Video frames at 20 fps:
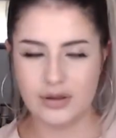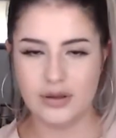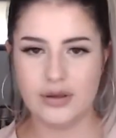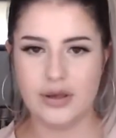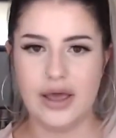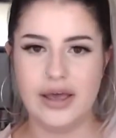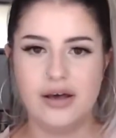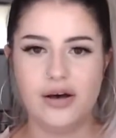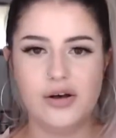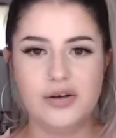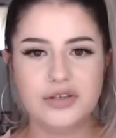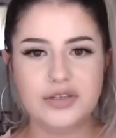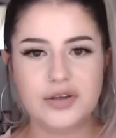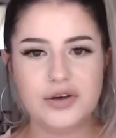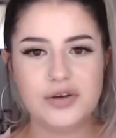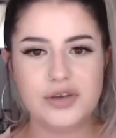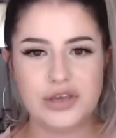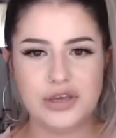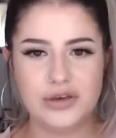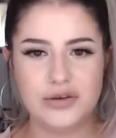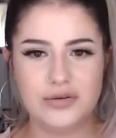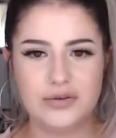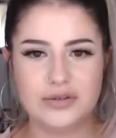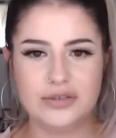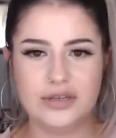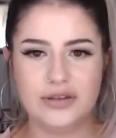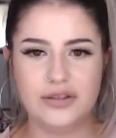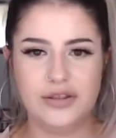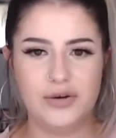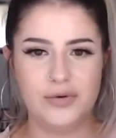I also use
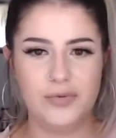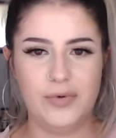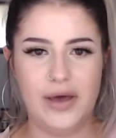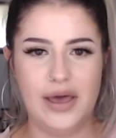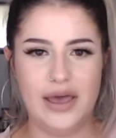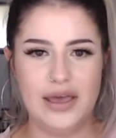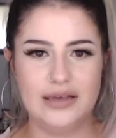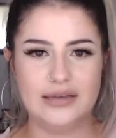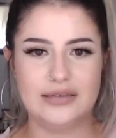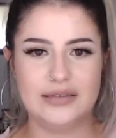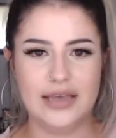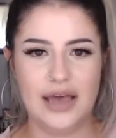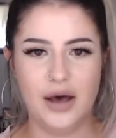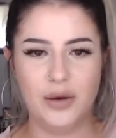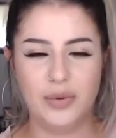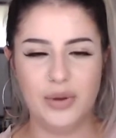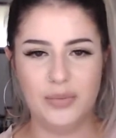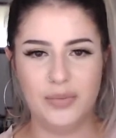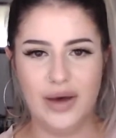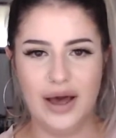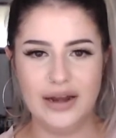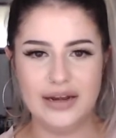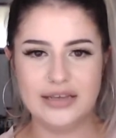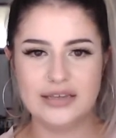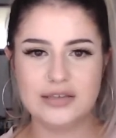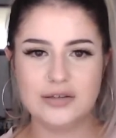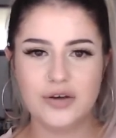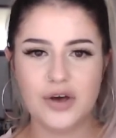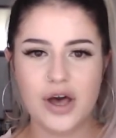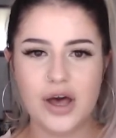the Way Scalp and Body
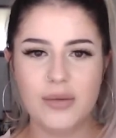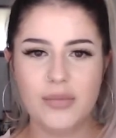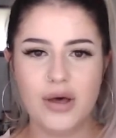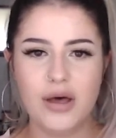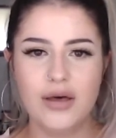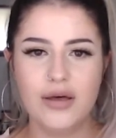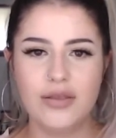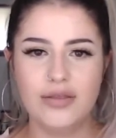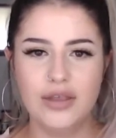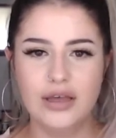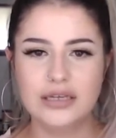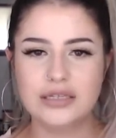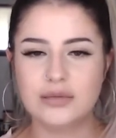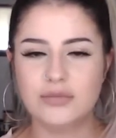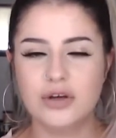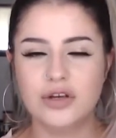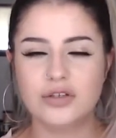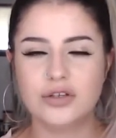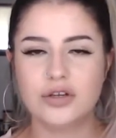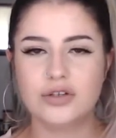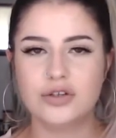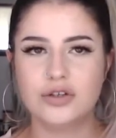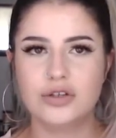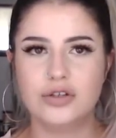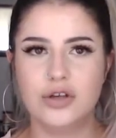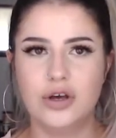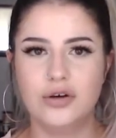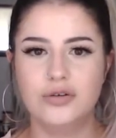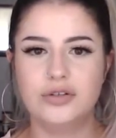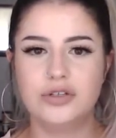Scrub. This smells
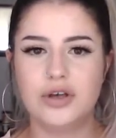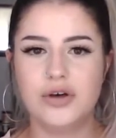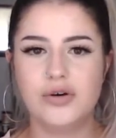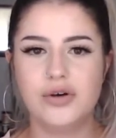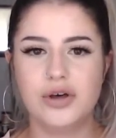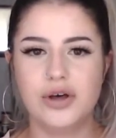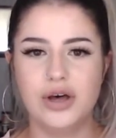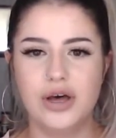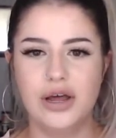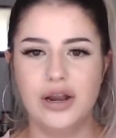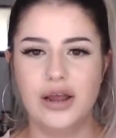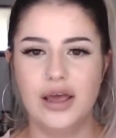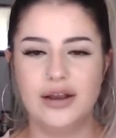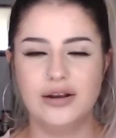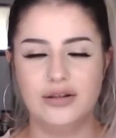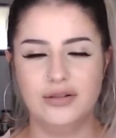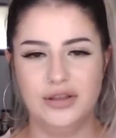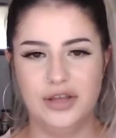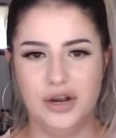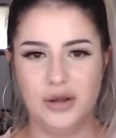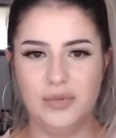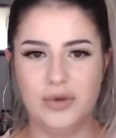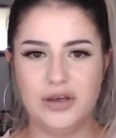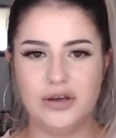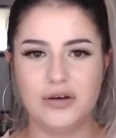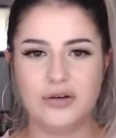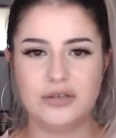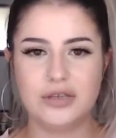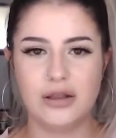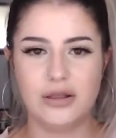so good, and a little bit
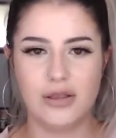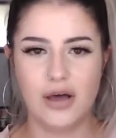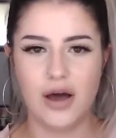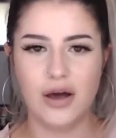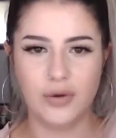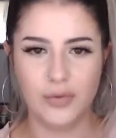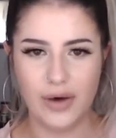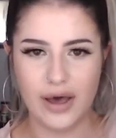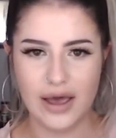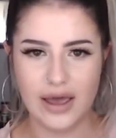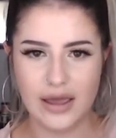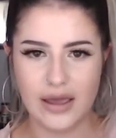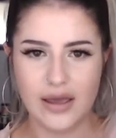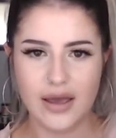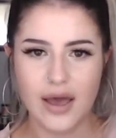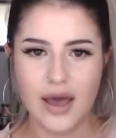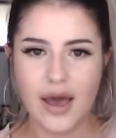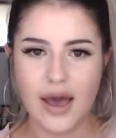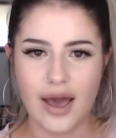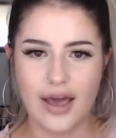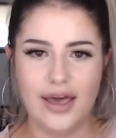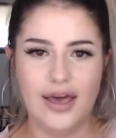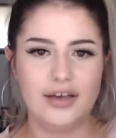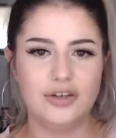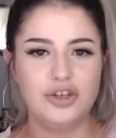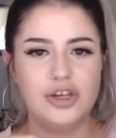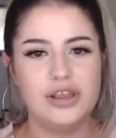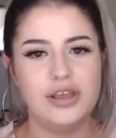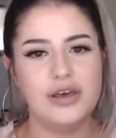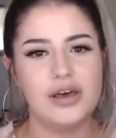goes a long way. I
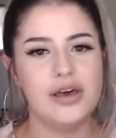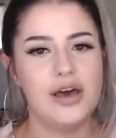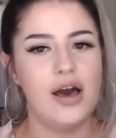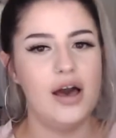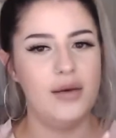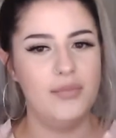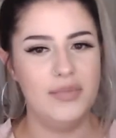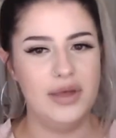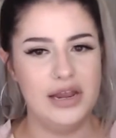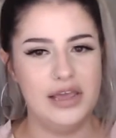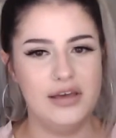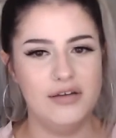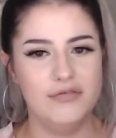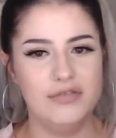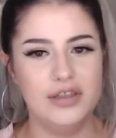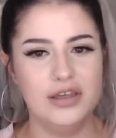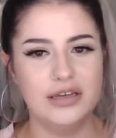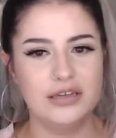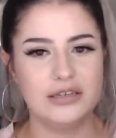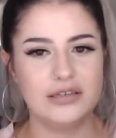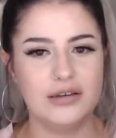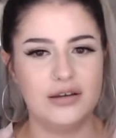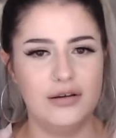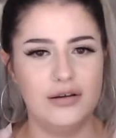actually think I got a mini of this